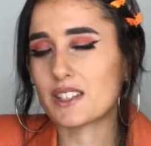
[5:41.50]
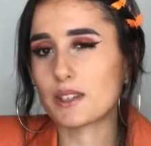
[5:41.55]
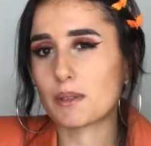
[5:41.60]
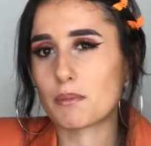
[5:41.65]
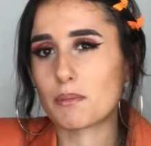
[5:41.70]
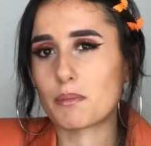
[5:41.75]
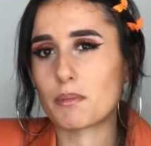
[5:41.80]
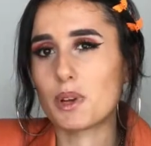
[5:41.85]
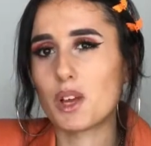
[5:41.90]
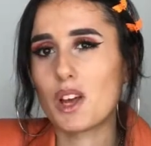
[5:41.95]

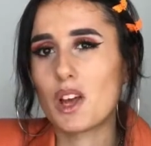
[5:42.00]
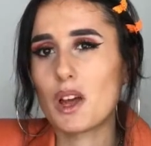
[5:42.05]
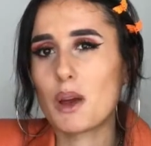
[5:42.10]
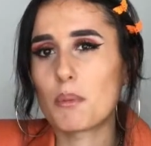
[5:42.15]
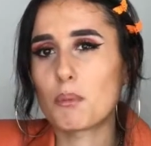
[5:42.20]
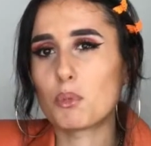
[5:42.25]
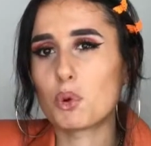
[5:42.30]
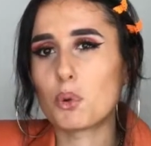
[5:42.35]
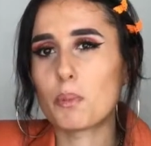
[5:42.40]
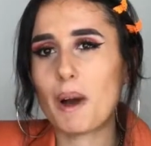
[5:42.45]
some
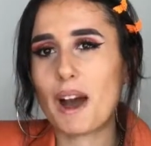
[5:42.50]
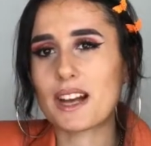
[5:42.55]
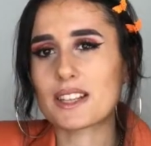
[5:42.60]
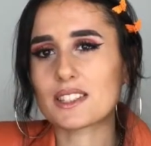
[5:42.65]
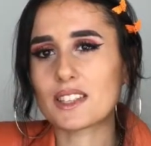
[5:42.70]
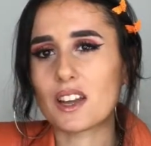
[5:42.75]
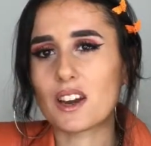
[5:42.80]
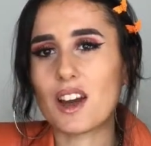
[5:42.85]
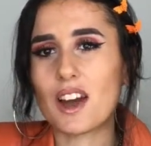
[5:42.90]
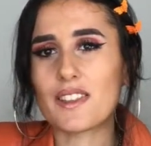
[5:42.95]
more
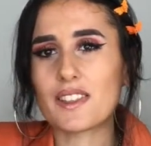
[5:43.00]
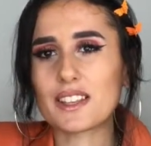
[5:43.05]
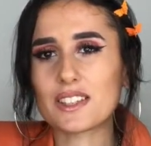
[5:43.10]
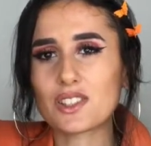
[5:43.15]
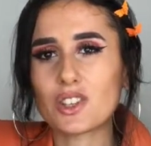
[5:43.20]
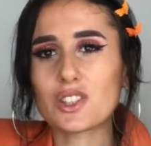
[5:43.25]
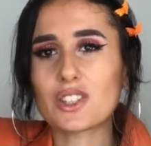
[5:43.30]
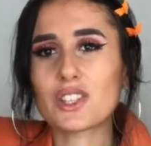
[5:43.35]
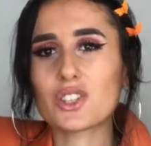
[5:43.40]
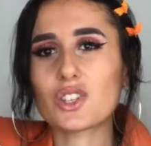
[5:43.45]
bags that are like this,
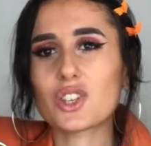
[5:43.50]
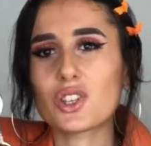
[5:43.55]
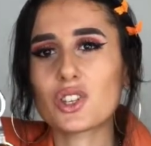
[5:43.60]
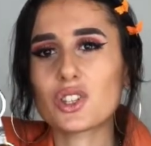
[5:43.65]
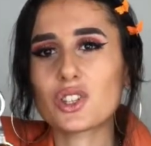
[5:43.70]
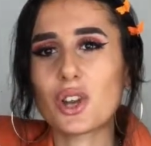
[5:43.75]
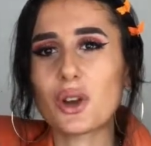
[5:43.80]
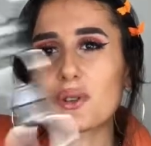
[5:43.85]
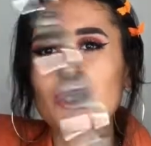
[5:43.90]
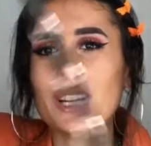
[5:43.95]
because it's just
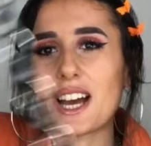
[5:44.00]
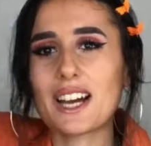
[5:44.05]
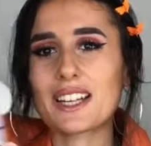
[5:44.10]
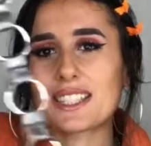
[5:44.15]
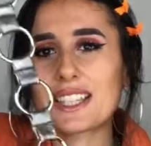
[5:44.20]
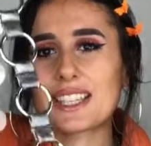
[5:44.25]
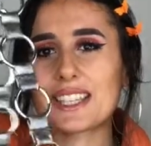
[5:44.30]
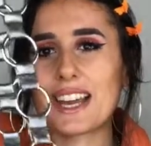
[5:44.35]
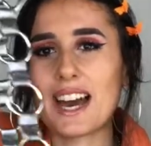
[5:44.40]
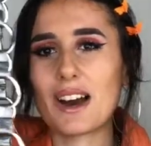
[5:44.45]
so
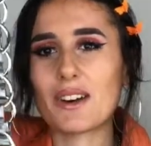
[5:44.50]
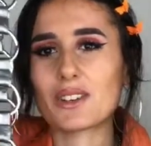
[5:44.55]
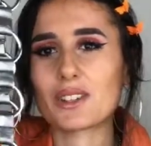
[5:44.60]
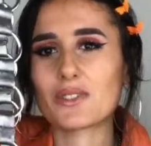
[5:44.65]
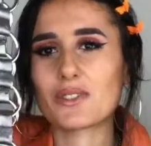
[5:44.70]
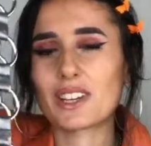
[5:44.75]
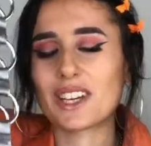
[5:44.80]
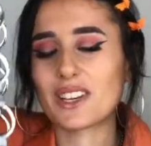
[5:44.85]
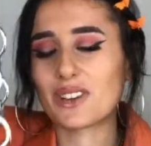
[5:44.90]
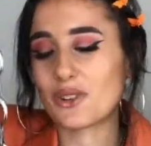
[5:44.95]
tatted now.
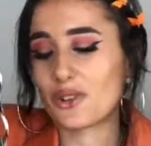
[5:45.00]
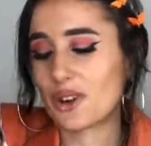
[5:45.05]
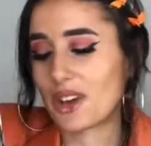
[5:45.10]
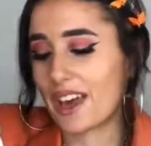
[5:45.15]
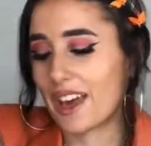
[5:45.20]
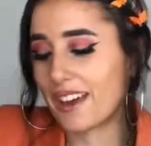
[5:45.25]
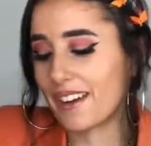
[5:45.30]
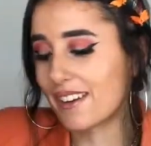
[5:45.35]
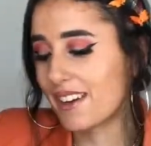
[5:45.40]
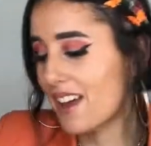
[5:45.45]
It's really
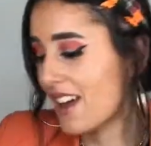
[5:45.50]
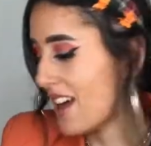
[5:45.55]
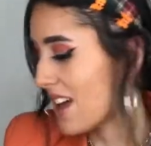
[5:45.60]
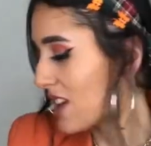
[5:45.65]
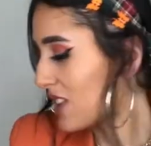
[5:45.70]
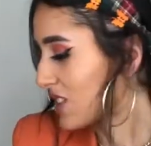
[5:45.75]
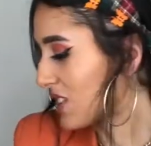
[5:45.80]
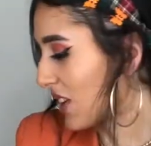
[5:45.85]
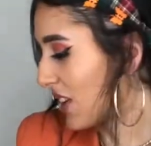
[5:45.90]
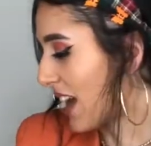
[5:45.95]
annoying.
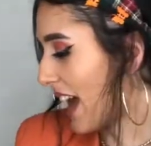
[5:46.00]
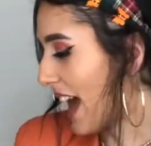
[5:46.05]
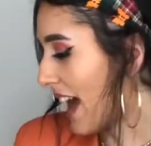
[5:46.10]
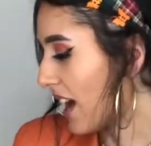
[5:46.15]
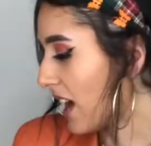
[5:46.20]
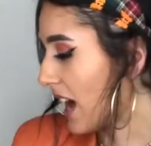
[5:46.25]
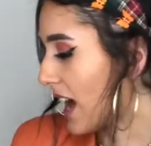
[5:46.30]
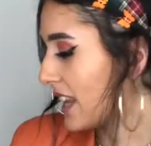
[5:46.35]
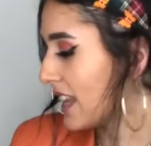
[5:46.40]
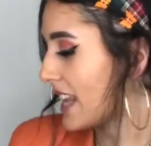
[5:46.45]
So
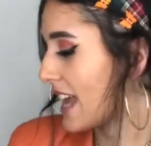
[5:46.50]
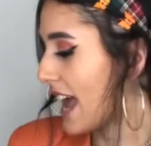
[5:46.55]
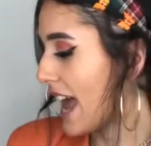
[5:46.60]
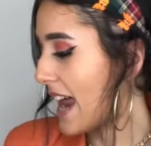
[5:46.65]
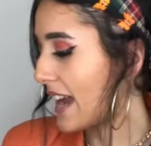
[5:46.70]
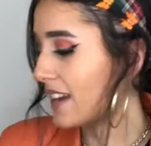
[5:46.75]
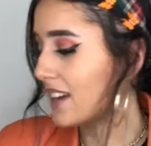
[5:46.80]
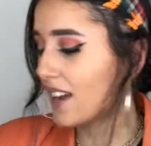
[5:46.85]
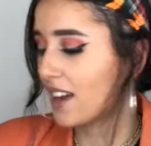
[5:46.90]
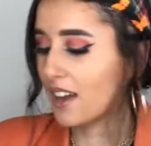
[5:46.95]
yeah, and
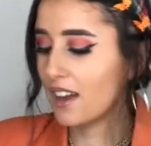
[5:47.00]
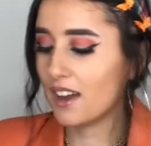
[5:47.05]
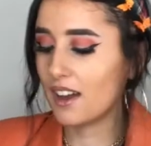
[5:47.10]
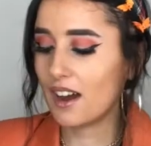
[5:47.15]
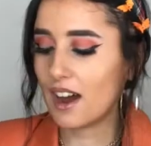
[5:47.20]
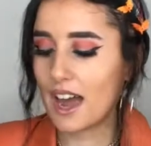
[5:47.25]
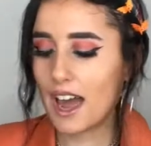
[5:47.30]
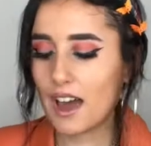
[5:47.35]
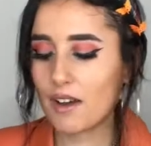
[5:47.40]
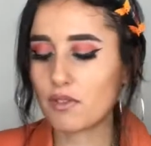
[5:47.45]
then
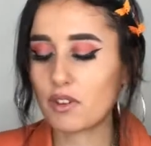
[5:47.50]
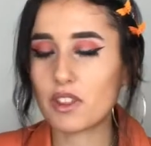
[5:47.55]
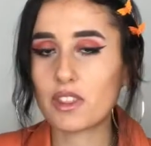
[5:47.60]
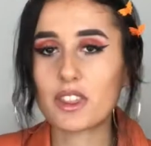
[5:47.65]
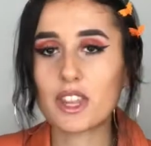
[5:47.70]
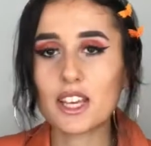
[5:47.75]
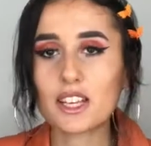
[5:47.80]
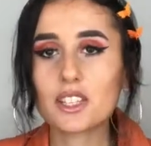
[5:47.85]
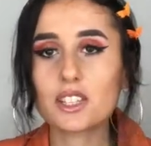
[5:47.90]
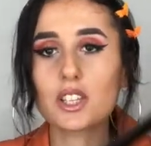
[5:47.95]
I have
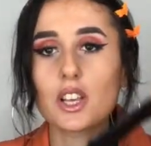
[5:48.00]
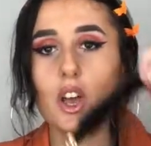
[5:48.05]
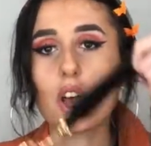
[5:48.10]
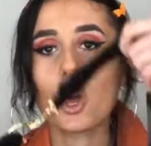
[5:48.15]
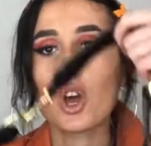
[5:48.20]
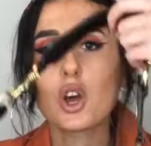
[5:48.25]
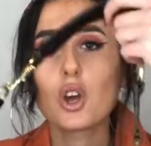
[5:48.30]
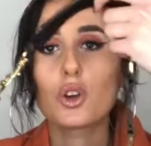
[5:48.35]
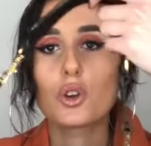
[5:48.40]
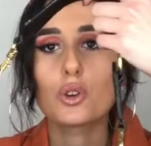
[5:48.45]
this
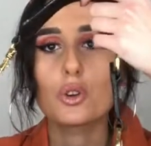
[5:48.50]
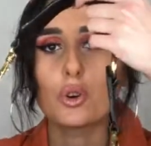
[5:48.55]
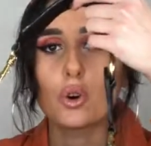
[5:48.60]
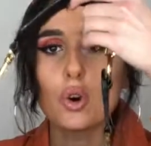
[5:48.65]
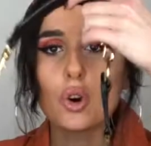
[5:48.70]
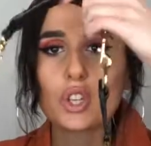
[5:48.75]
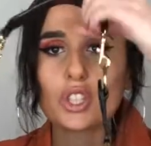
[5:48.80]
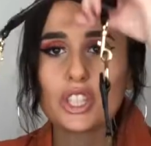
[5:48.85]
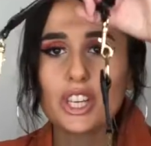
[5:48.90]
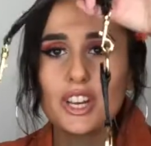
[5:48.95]

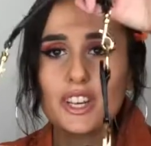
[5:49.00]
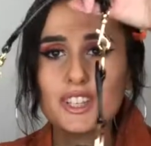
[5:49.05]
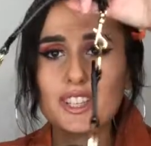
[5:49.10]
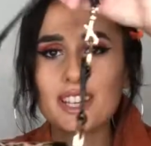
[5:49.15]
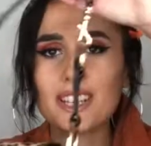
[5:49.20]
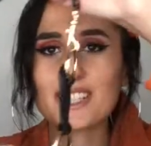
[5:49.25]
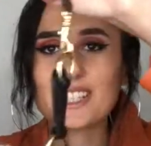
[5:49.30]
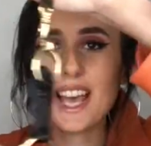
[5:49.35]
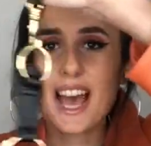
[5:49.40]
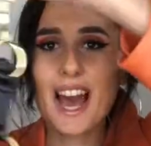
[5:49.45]
gorgeous
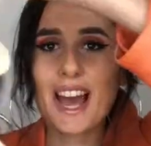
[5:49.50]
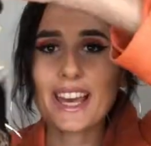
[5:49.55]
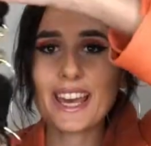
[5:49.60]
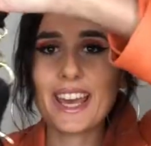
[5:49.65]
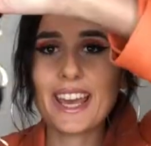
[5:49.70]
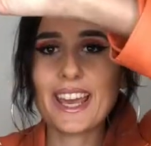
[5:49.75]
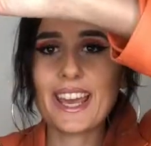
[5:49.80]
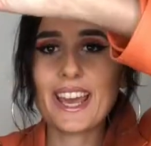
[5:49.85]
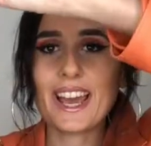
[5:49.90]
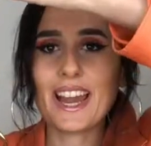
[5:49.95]

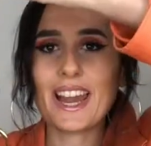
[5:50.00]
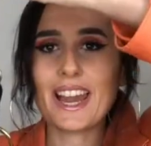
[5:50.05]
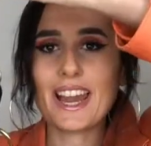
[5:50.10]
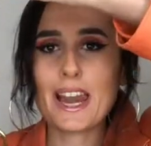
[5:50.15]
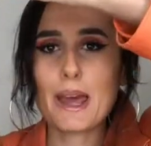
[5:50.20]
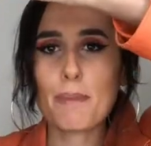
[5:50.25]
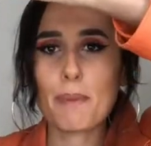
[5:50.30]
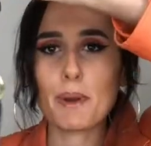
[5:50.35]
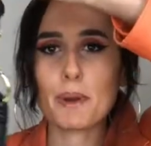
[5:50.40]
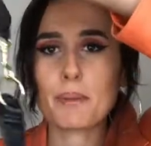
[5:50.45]
tacky
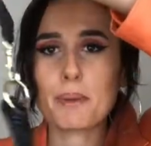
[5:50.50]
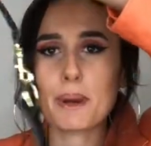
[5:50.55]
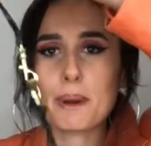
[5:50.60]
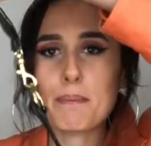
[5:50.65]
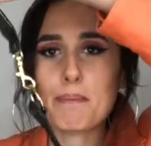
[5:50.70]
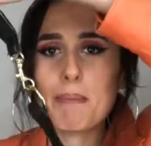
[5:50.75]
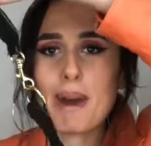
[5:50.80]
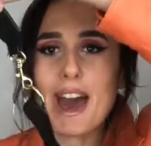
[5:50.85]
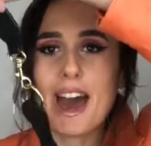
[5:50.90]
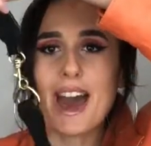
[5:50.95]
leopard
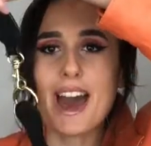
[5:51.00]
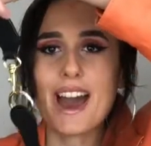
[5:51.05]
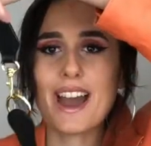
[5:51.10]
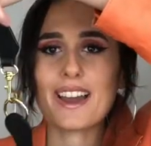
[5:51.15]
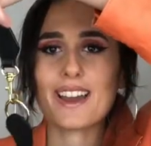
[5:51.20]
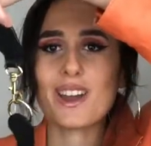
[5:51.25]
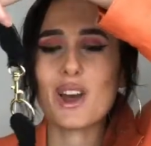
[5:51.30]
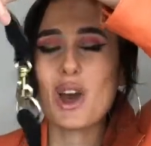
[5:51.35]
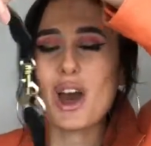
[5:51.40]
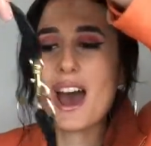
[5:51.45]
print
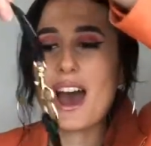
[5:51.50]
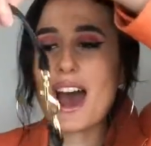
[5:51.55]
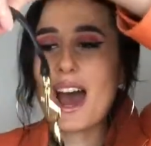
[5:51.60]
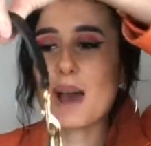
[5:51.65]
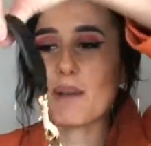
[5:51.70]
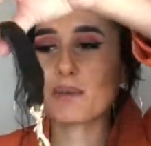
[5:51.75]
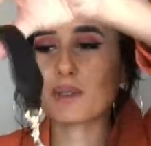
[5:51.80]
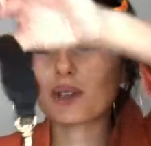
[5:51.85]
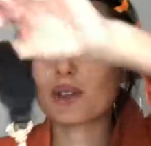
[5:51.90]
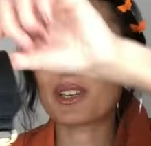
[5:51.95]
bag.
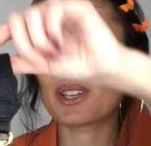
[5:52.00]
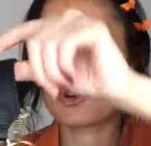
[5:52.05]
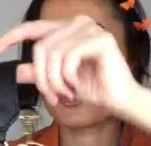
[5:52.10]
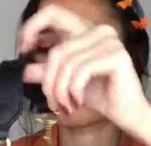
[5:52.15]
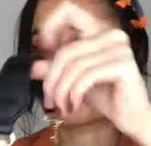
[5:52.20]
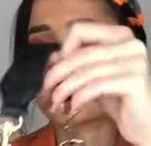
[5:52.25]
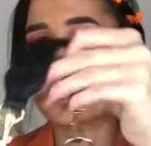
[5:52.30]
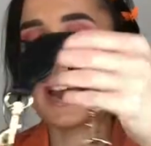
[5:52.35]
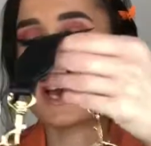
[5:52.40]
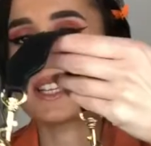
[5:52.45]
Absolutely
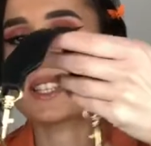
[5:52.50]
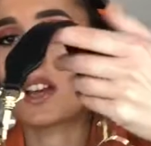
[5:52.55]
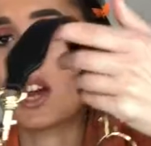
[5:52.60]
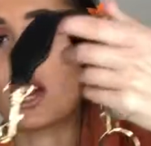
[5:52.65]
obsessed.